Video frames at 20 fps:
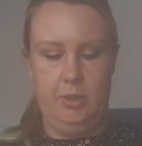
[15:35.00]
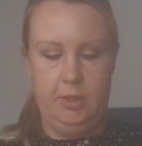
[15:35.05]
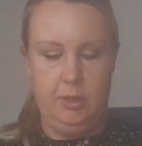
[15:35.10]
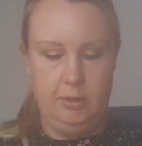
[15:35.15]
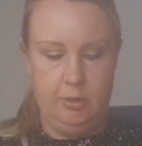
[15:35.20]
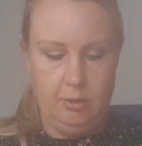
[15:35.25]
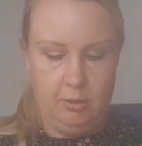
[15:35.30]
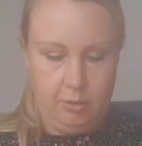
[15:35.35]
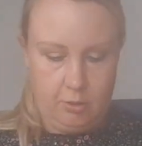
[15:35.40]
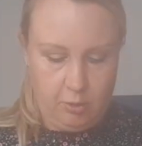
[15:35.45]
in
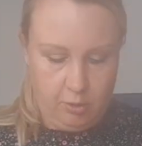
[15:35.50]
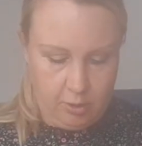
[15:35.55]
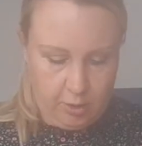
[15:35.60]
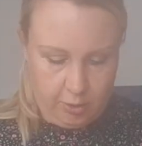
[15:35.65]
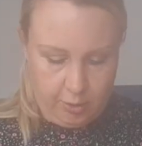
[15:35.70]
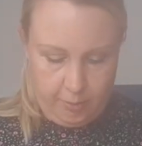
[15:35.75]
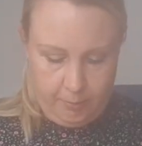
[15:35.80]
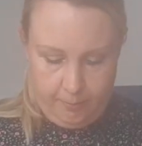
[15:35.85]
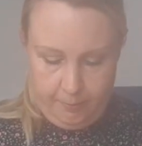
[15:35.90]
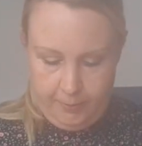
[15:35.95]
the
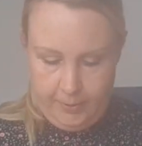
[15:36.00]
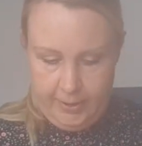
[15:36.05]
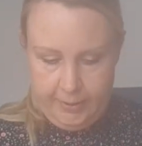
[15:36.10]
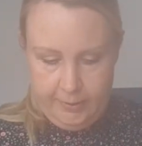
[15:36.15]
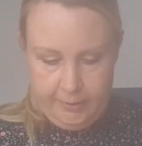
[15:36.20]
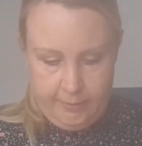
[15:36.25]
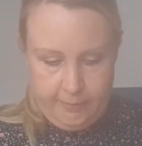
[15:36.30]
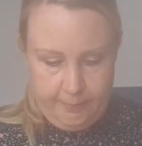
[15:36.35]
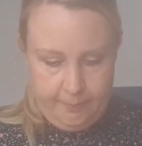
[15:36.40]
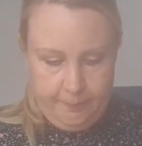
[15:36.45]
color
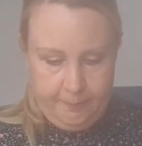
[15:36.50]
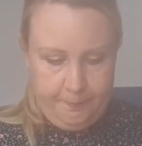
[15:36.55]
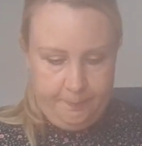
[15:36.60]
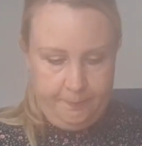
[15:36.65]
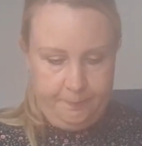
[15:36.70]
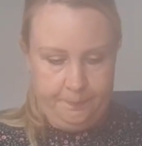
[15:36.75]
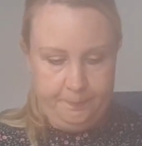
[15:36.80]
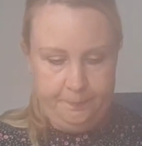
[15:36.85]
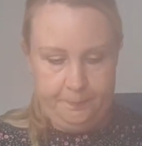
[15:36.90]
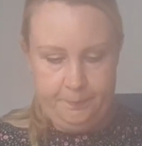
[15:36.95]
Platinum,
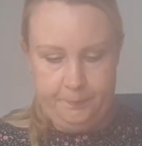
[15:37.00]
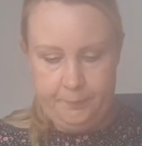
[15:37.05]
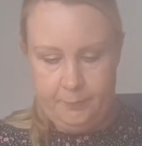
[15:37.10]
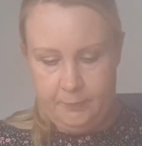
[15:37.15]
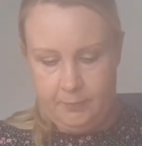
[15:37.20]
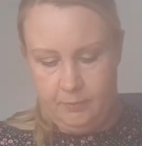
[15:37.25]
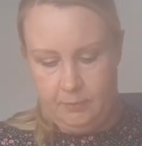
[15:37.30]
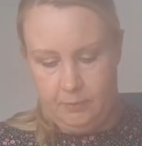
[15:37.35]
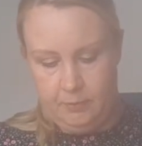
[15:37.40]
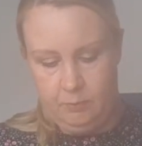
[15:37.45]

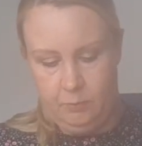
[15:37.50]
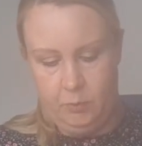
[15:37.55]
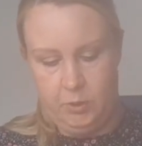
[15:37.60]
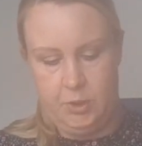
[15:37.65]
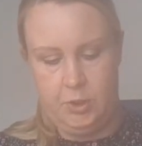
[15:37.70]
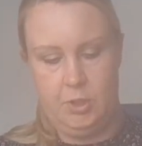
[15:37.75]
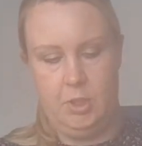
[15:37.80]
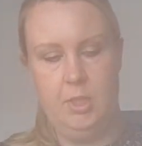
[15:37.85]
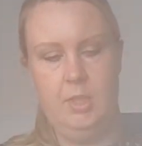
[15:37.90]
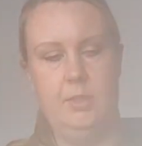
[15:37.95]

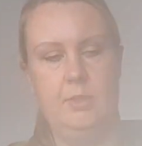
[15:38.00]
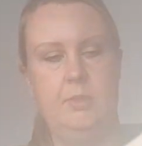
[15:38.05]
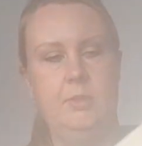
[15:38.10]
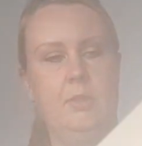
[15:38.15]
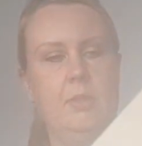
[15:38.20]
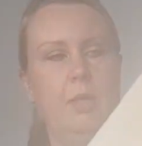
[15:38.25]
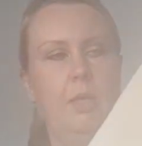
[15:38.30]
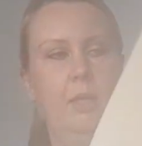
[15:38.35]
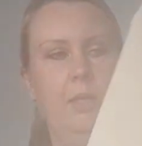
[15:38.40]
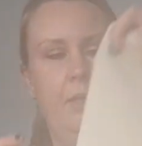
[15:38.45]
which
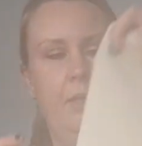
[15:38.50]
is